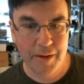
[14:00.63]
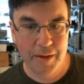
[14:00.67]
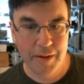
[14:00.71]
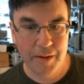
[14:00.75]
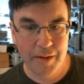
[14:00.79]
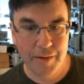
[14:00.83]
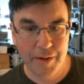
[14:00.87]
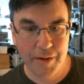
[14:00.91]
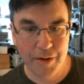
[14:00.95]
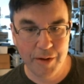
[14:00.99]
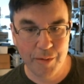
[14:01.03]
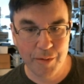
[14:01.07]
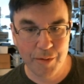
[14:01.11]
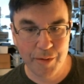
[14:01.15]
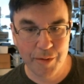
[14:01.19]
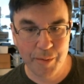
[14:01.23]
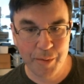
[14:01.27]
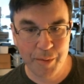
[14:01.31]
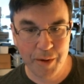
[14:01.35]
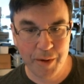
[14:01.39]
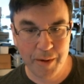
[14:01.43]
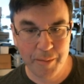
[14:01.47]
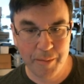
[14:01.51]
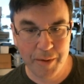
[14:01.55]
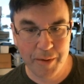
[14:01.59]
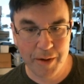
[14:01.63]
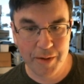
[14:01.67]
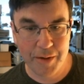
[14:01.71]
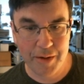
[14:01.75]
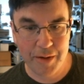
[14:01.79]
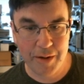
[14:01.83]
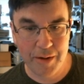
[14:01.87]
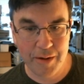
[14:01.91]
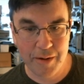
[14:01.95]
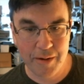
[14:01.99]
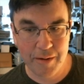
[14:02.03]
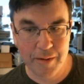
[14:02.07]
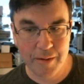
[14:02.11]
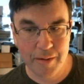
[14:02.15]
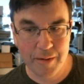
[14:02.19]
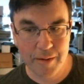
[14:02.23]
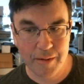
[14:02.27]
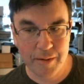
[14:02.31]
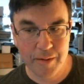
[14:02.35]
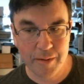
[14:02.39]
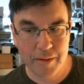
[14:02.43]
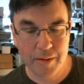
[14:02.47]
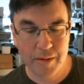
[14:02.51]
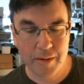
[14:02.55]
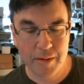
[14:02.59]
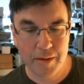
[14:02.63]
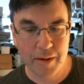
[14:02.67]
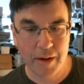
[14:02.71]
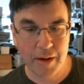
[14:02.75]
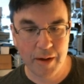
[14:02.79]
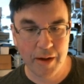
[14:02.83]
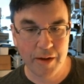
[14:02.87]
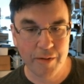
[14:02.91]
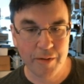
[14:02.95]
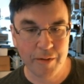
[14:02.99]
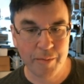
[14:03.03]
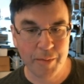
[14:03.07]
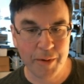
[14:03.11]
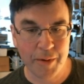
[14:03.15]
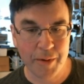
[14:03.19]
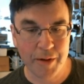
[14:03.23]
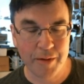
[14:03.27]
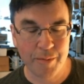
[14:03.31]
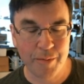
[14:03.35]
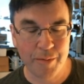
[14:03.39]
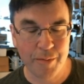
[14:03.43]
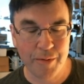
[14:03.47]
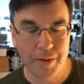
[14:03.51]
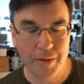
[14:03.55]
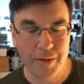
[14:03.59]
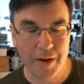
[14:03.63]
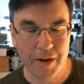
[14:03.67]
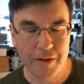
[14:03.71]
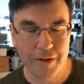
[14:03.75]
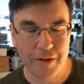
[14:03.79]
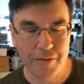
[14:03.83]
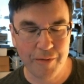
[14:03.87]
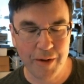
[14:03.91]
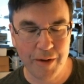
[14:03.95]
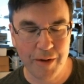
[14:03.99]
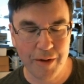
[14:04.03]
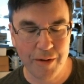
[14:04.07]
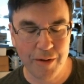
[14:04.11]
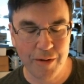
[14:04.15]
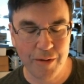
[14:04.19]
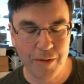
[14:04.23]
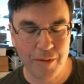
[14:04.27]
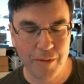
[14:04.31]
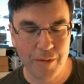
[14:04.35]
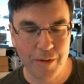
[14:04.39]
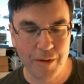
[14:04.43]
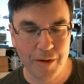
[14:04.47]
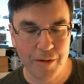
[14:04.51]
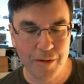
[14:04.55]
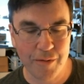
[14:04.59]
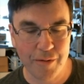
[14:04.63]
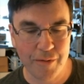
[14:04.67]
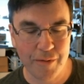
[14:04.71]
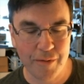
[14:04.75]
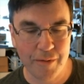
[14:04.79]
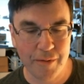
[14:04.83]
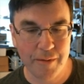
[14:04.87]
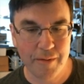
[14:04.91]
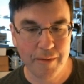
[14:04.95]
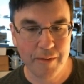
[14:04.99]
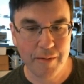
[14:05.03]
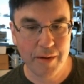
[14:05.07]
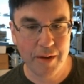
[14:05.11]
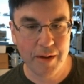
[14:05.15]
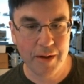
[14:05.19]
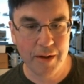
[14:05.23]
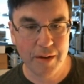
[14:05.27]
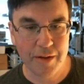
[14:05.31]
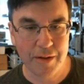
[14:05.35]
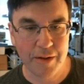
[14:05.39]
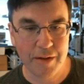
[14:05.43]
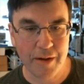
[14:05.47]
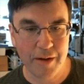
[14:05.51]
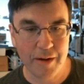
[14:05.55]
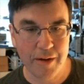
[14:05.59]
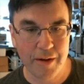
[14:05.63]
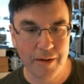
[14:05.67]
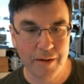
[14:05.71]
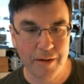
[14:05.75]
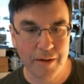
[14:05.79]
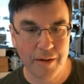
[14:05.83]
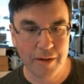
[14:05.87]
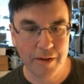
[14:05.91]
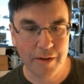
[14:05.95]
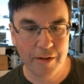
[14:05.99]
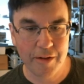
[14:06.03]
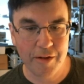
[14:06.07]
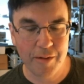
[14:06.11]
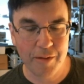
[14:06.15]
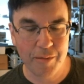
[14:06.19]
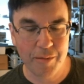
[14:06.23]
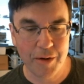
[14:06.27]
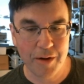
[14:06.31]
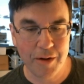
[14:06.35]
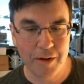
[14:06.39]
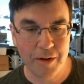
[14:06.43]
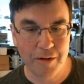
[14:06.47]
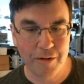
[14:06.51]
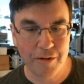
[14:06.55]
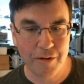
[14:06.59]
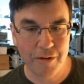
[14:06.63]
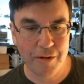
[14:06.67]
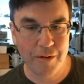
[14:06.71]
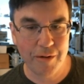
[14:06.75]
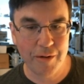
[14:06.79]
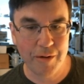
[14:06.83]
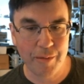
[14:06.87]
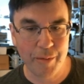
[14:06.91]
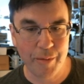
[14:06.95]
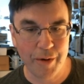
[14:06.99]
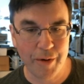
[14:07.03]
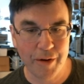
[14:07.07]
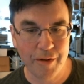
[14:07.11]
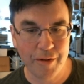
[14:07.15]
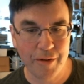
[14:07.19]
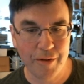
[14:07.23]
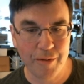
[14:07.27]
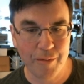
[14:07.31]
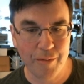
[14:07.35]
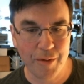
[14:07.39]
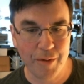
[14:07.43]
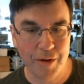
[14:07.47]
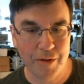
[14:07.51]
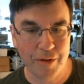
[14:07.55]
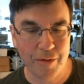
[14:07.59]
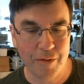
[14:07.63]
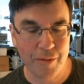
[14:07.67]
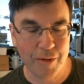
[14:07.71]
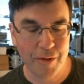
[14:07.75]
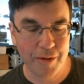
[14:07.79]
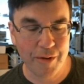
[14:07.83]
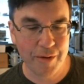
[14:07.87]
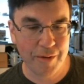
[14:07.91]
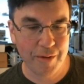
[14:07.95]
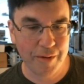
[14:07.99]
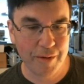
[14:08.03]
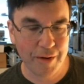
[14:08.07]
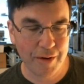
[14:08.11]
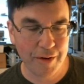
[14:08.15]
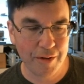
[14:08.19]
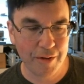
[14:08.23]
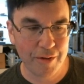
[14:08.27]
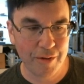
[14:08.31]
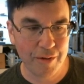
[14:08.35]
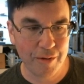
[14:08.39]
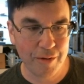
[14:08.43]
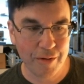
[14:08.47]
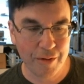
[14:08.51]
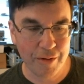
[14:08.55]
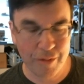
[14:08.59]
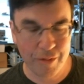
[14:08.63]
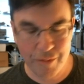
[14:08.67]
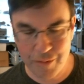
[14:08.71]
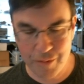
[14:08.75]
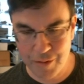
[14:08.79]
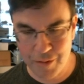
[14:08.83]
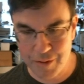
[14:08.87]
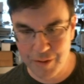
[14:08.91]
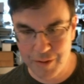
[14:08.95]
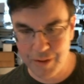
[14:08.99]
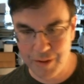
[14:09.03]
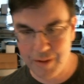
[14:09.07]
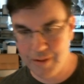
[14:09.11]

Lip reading: then you multiply by the highest value of a signed 16-bit integer, a minus 1, just to avoid the